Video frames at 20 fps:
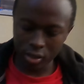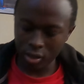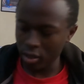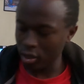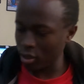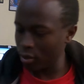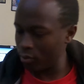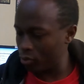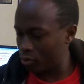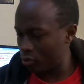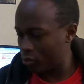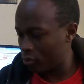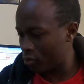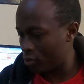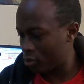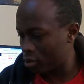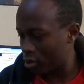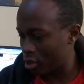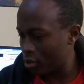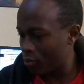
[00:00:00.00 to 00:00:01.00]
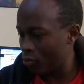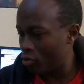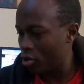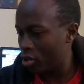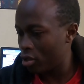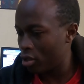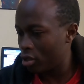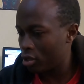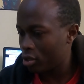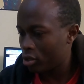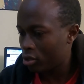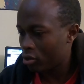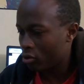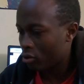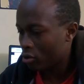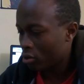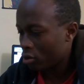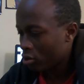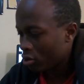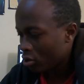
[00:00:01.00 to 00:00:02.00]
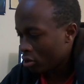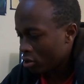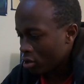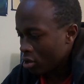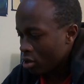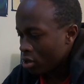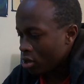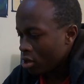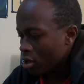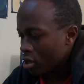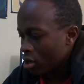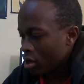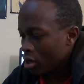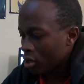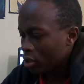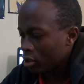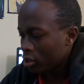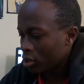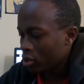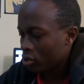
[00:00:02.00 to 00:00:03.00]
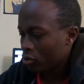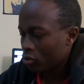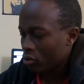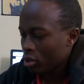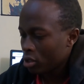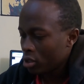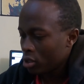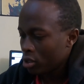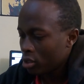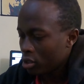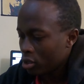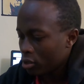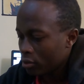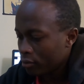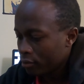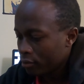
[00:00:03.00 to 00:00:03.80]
It came with these accessories.